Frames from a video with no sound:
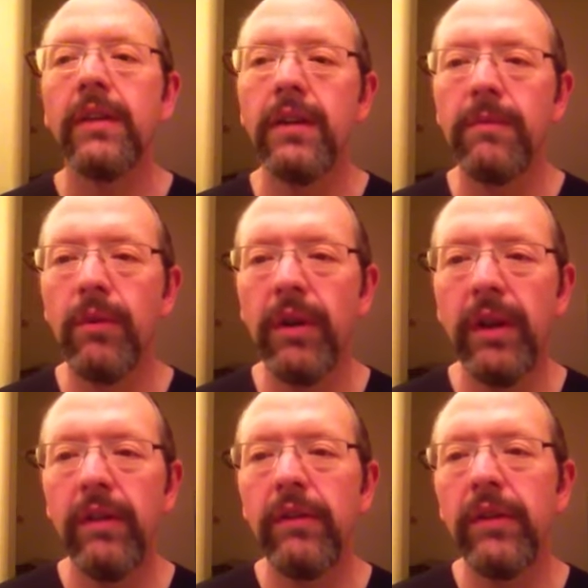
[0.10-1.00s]
Good
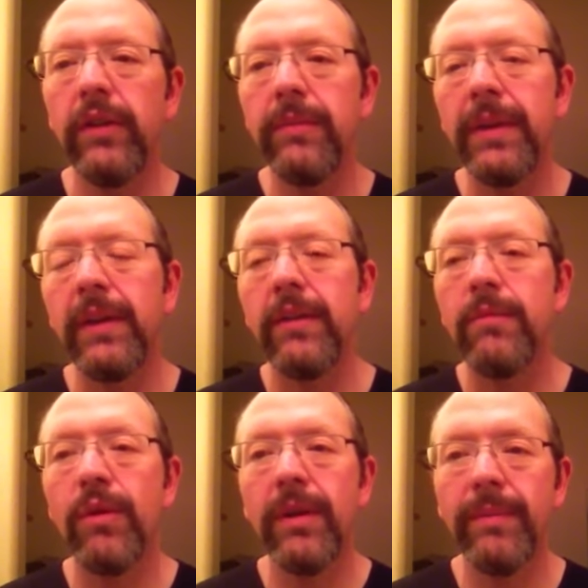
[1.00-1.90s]
morning, YouTube, and good
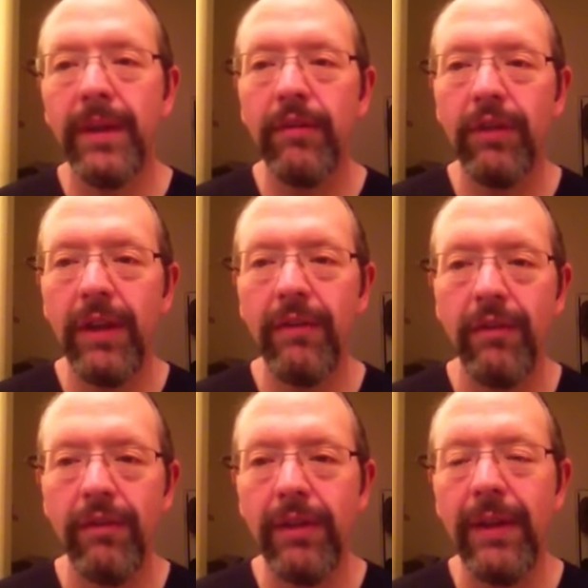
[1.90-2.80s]
morning, Big
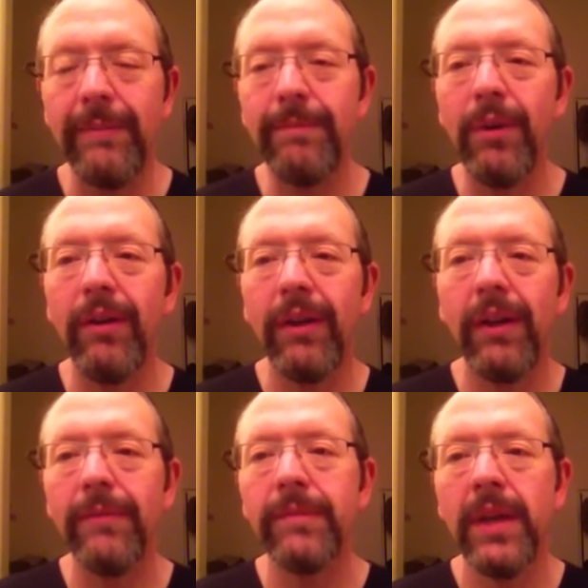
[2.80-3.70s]
Shavers. Paul
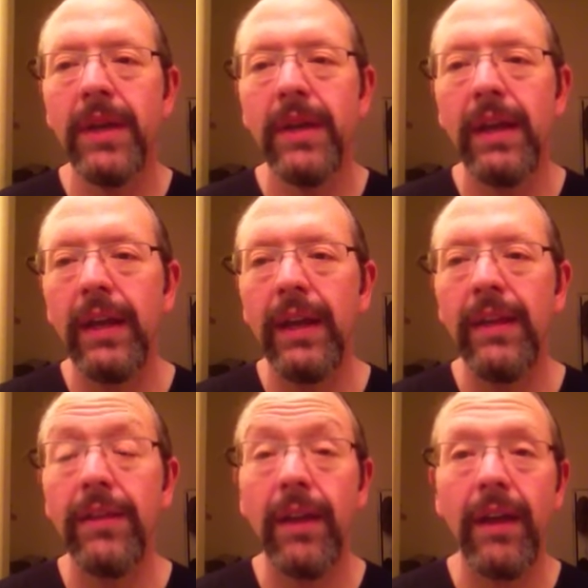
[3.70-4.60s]
here. It
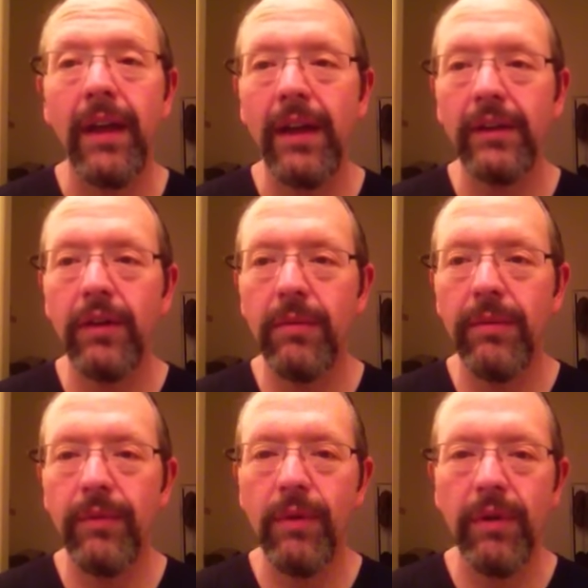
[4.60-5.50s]
is October
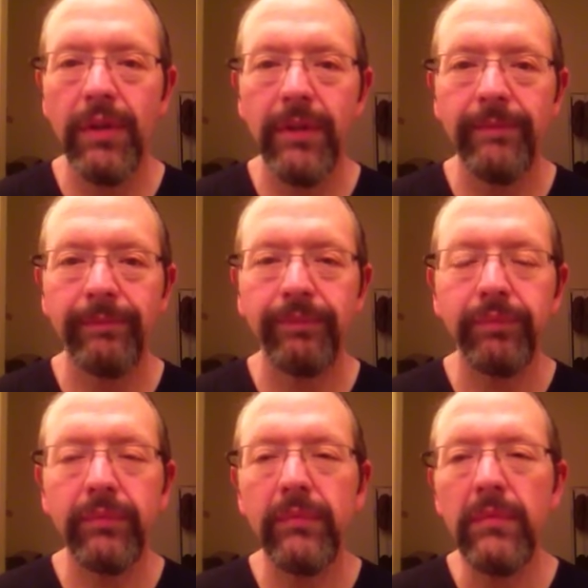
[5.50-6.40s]
4th,
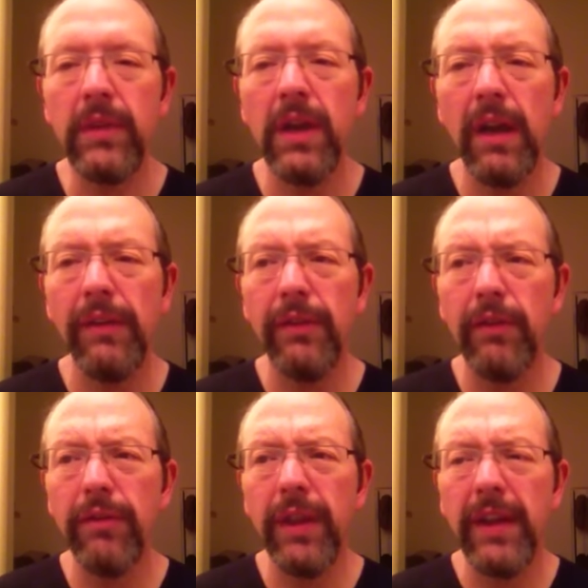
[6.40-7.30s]

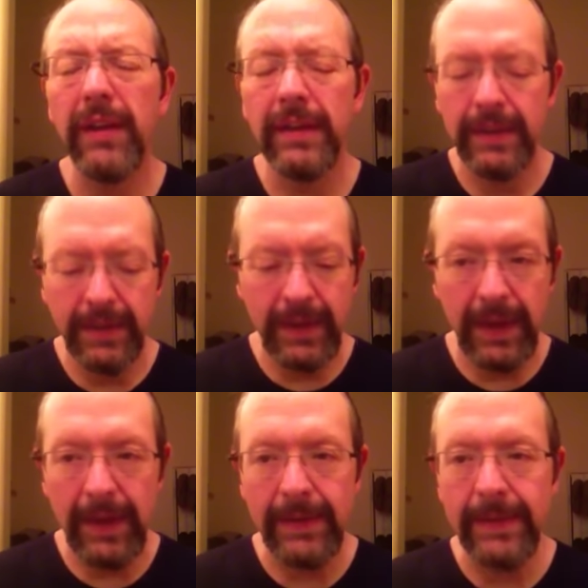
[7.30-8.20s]
Thursday,
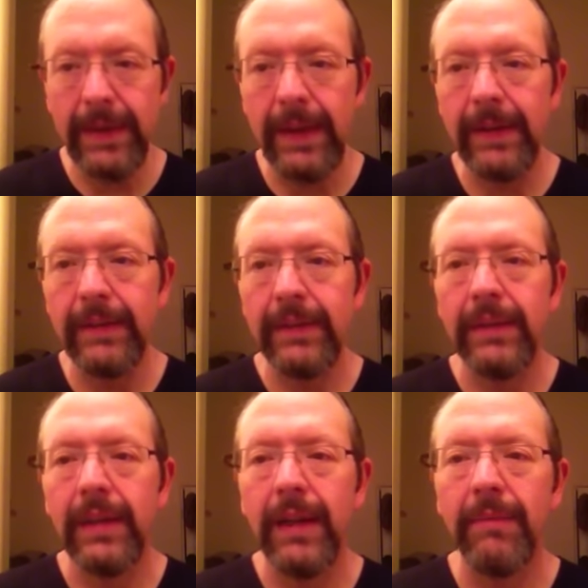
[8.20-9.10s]
and
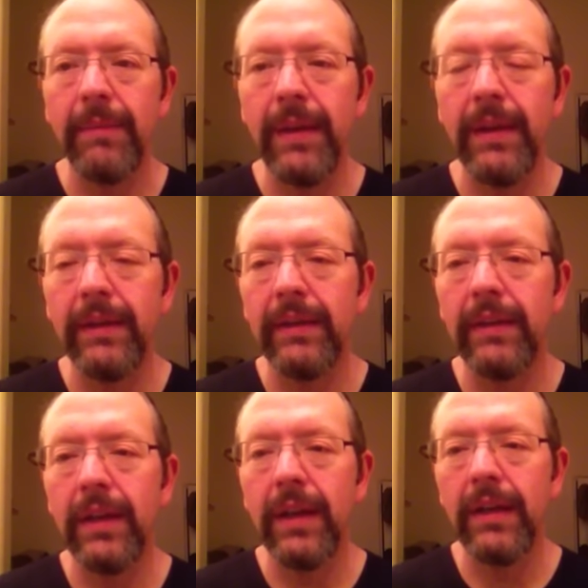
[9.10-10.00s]
I'm
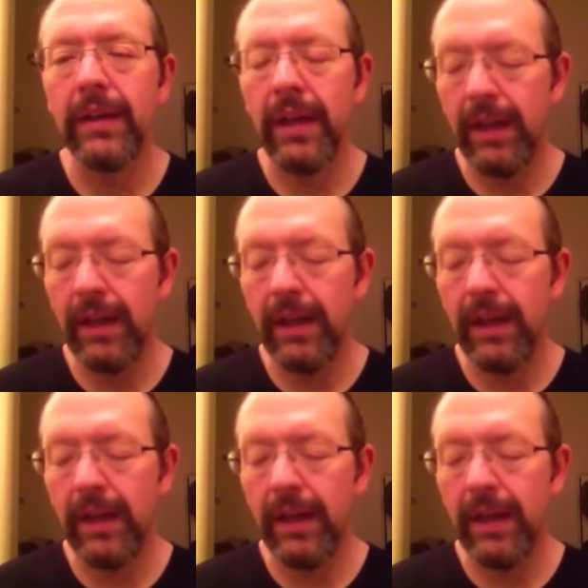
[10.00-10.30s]
gonna.